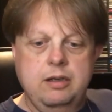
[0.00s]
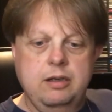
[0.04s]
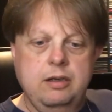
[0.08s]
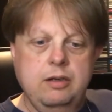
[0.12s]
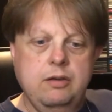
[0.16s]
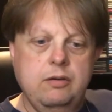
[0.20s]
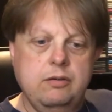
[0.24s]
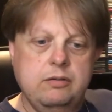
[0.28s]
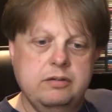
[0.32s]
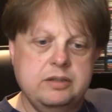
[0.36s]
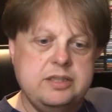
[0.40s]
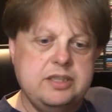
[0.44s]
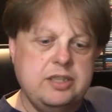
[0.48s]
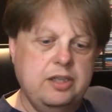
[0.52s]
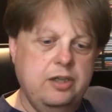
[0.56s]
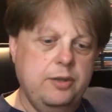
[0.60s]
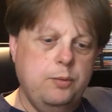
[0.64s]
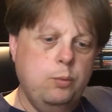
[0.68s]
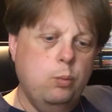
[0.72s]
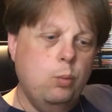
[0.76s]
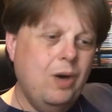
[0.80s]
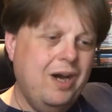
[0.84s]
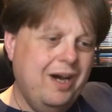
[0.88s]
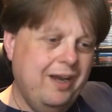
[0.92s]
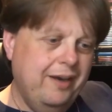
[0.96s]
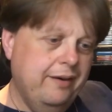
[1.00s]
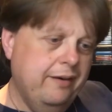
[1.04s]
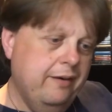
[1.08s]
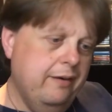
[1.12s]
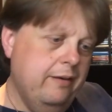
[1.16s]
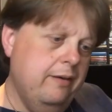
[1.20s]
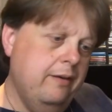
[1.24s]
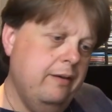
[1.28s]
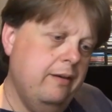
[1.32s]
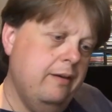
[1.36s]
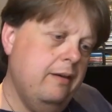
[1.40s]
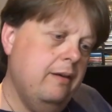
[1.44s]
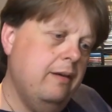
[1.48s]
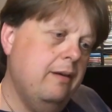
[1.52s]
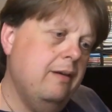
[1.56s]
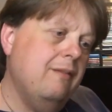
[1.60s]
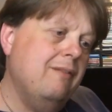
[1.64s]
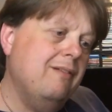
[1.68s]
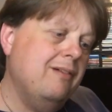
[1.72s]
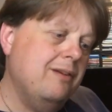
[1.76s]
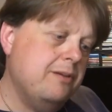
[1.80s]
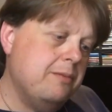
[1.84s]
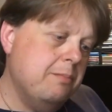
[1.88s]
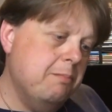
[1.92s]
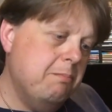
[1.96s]
alongside one
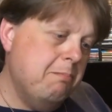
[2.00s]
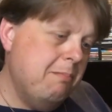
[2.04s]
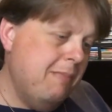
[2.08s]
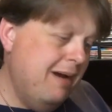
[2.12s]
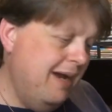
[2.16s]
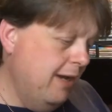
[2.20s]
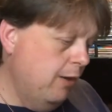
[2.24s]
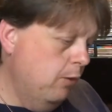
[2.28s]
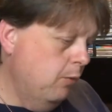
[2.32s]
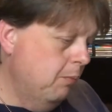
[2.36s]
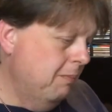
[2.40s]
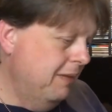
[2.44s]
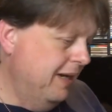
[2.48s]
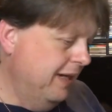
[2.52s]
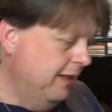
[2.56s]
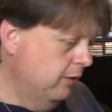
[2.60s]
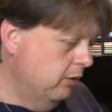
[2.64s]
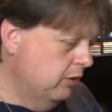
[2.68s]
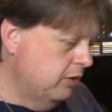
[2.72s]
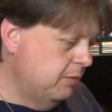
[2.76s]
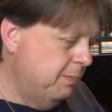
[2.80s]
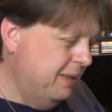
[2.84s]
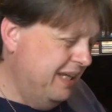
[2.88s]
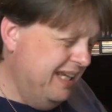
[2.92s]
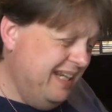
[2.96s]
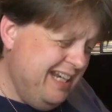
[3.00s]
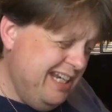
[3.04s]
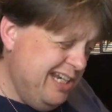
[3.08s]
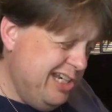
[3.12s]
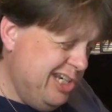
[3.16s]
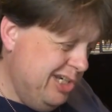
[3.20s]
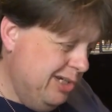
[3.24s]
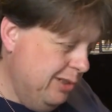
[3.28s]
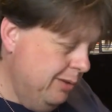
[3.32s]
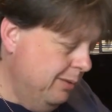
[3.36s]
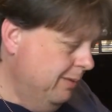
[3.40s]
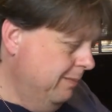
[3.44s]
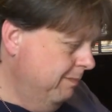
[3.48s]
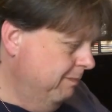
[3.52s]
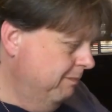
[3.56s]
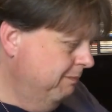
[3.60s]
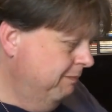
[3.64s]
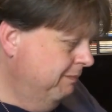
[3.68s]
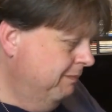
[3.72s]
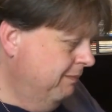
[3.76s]
that may or may not be an issue.